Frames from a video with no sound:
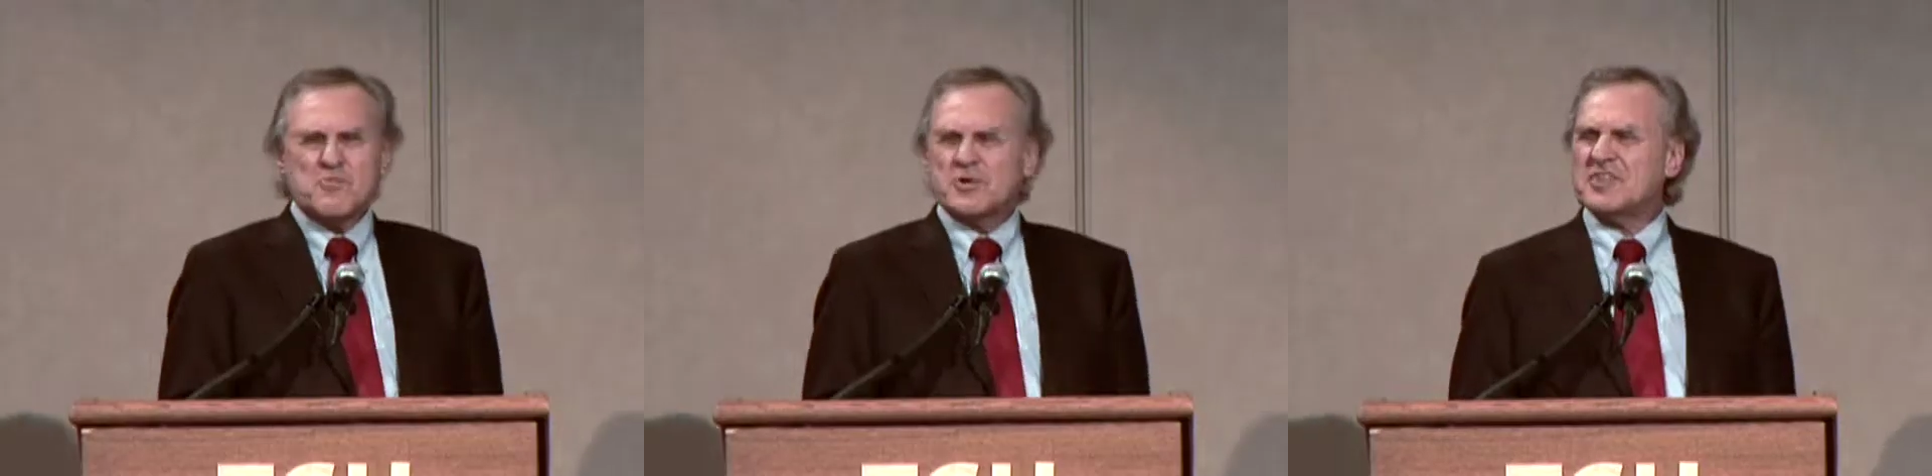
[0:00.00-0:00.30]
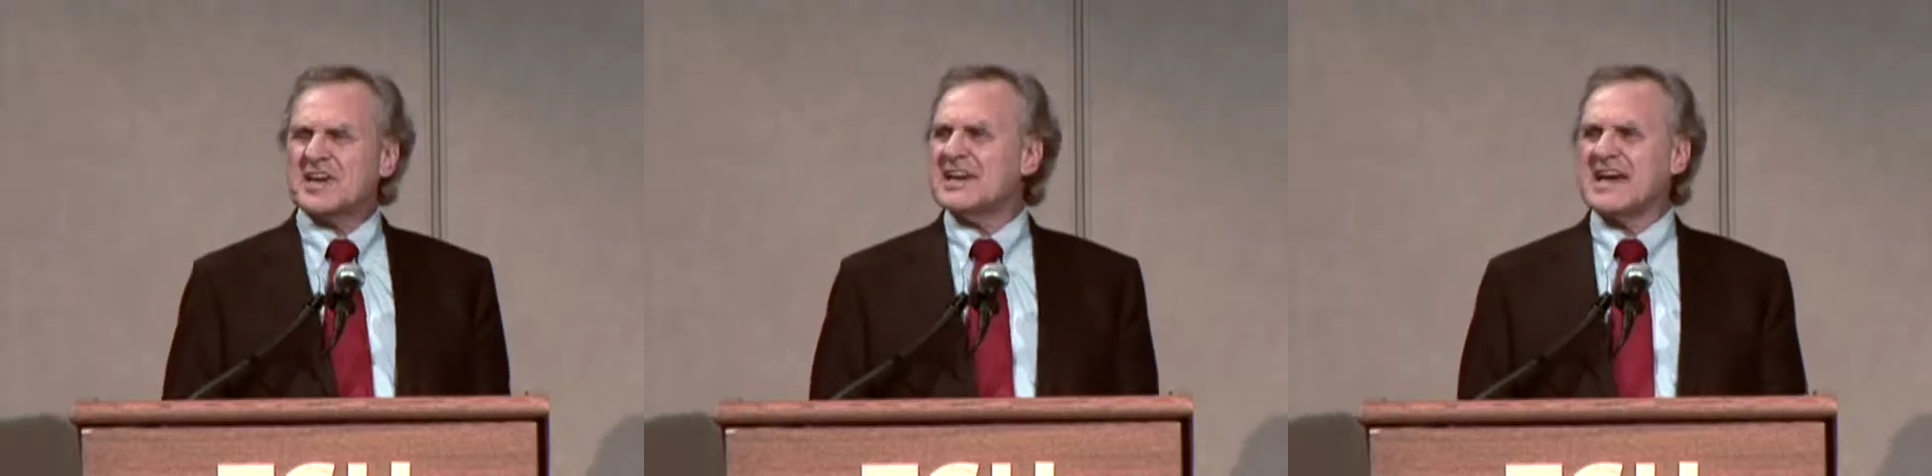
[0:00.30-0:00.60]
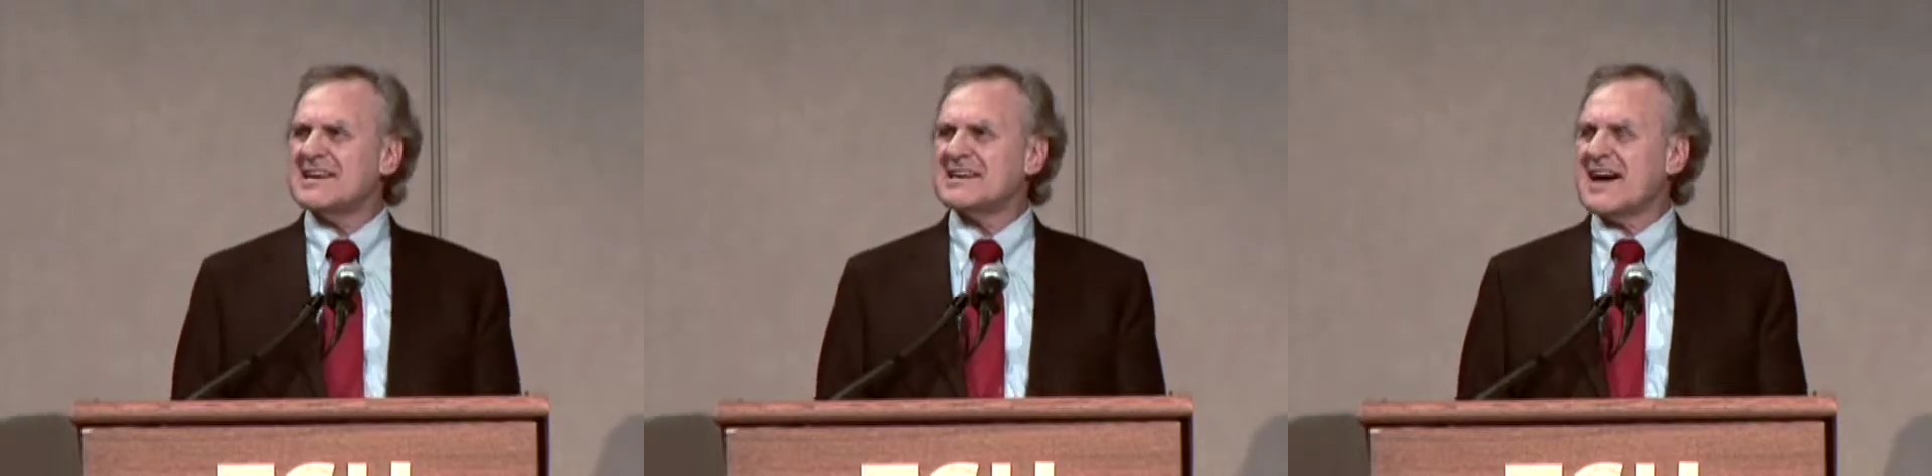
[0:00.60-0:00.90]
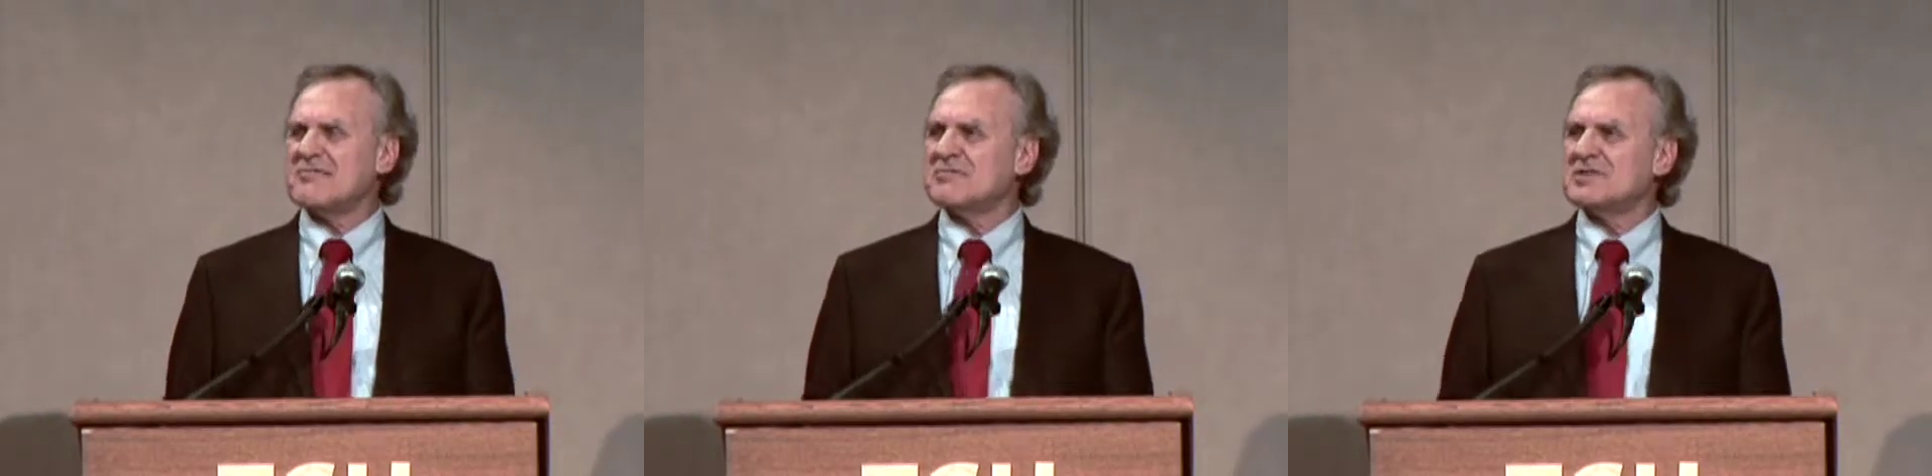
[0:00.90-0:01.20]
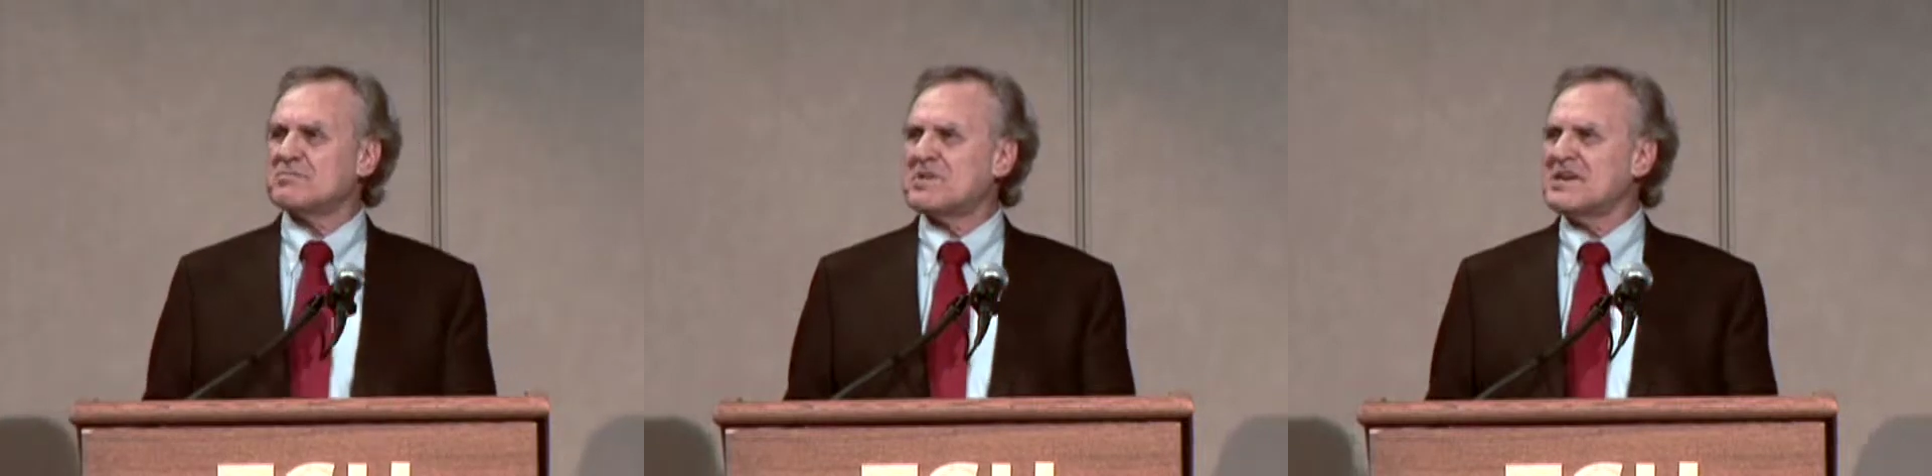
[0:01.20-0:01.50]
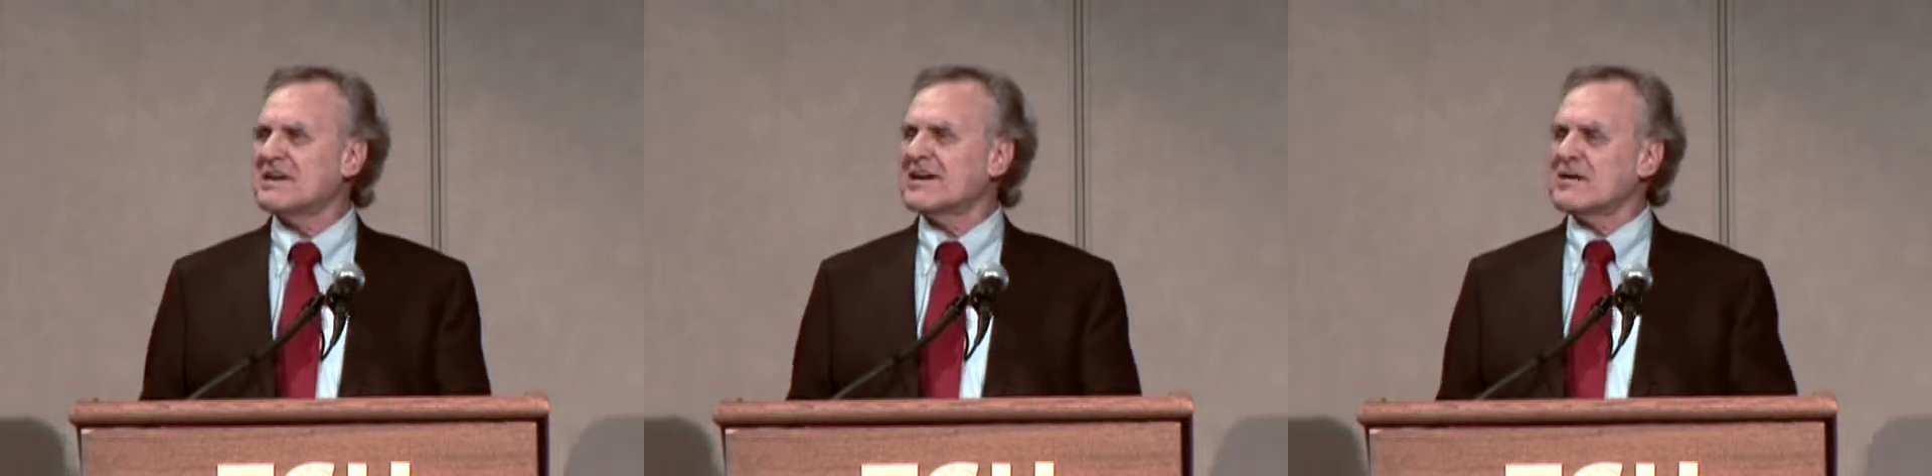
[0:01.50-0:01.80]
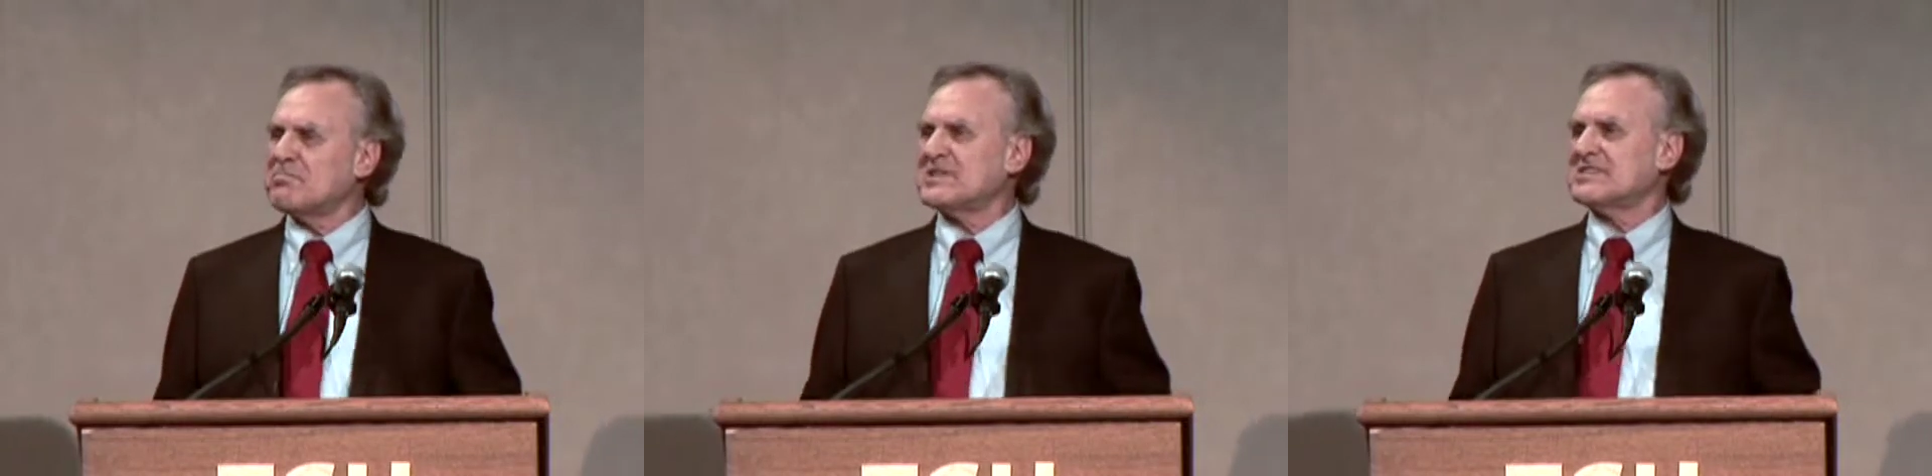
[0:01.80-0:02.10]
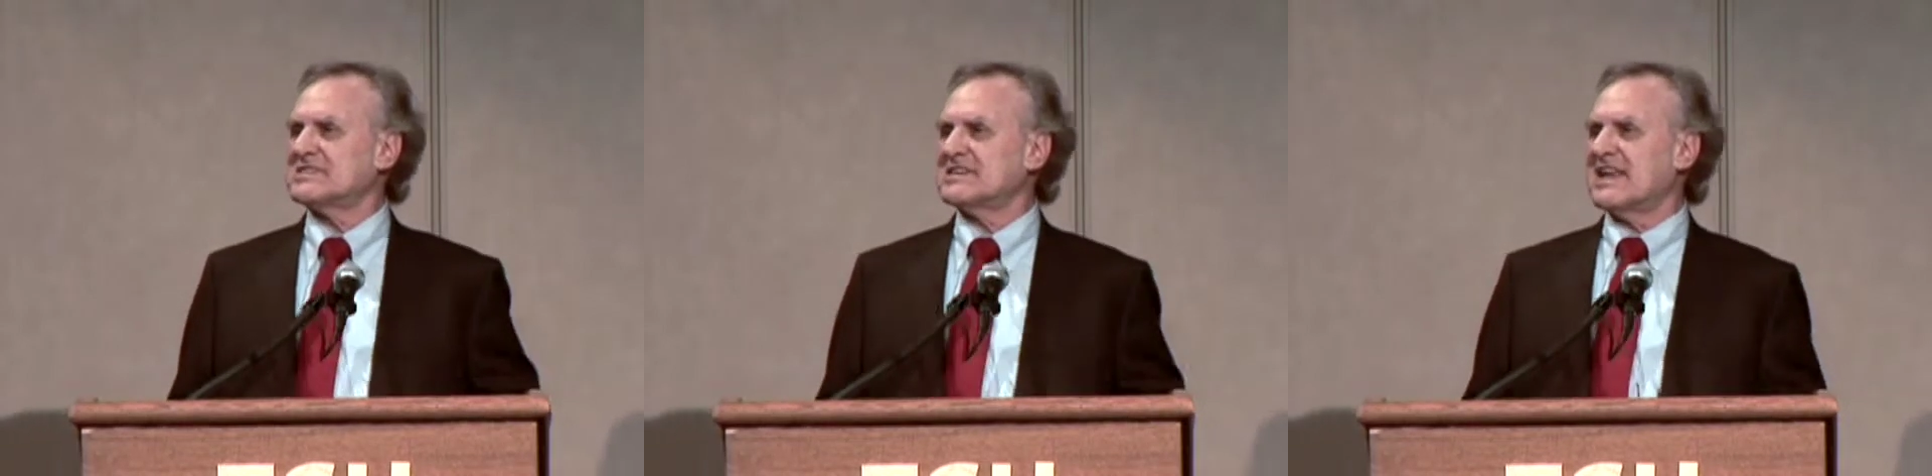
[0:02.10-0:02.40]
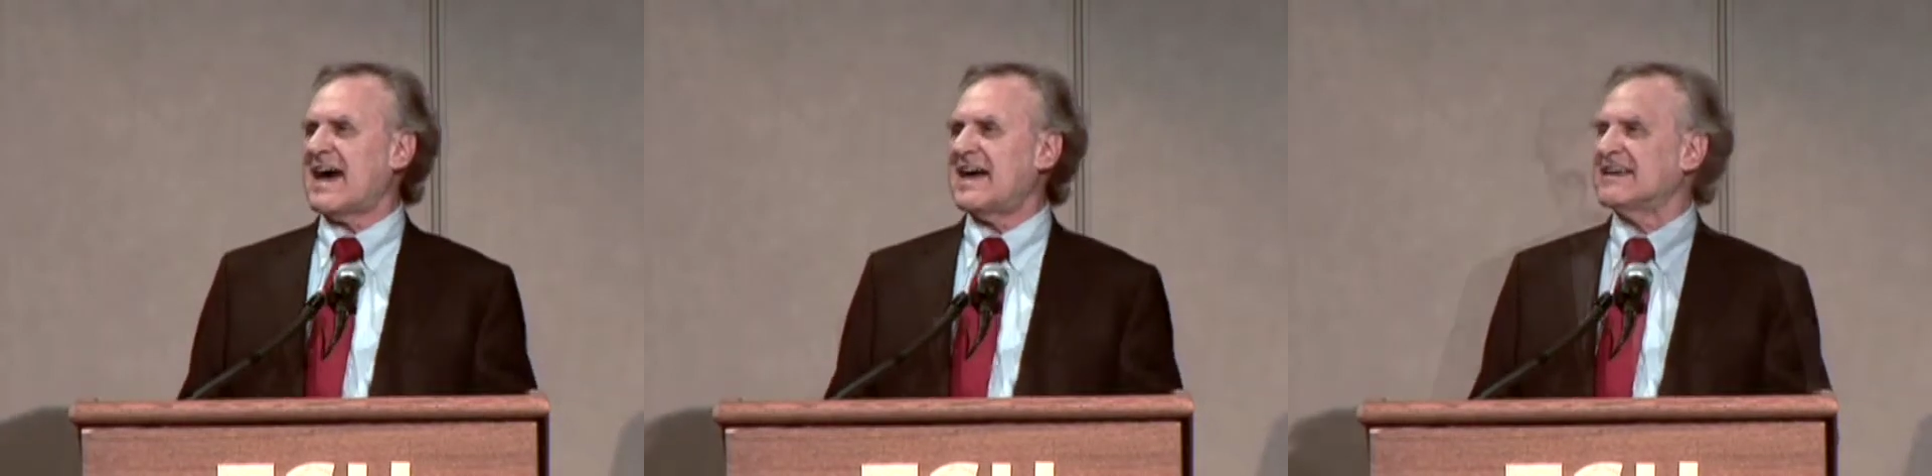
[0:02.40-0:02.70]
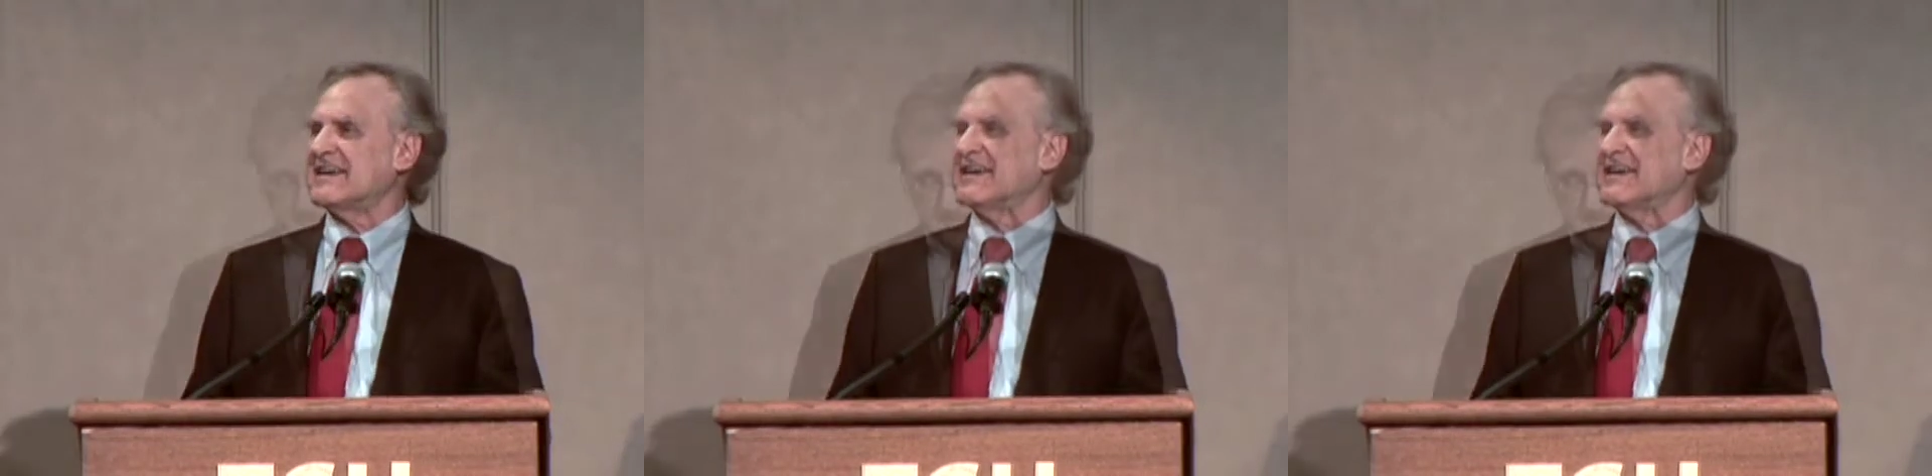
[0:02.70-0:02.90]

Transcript: would the Canadian government be complicit in that?